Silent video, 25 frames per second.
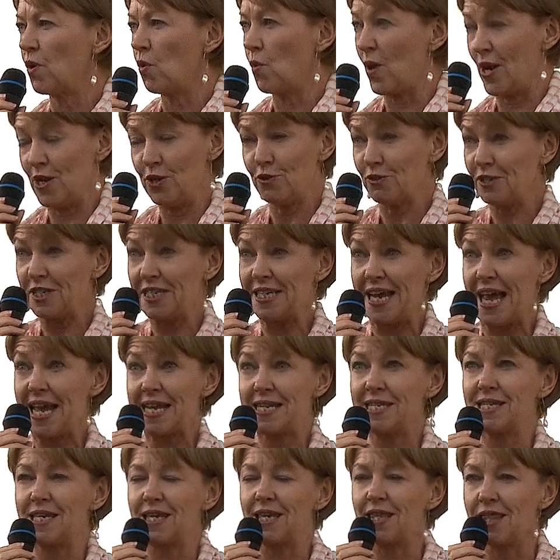when you're
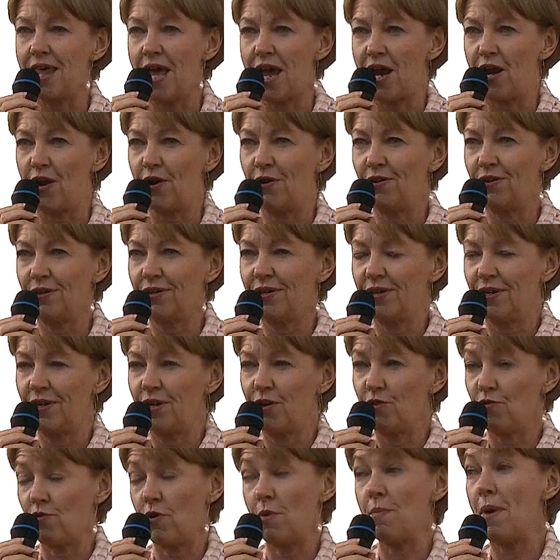standing there,
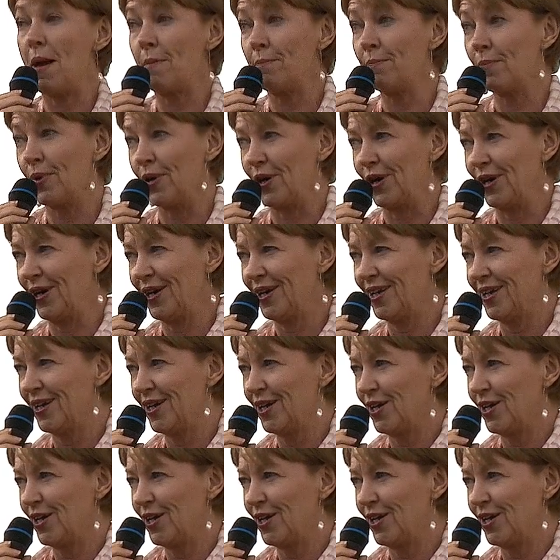remember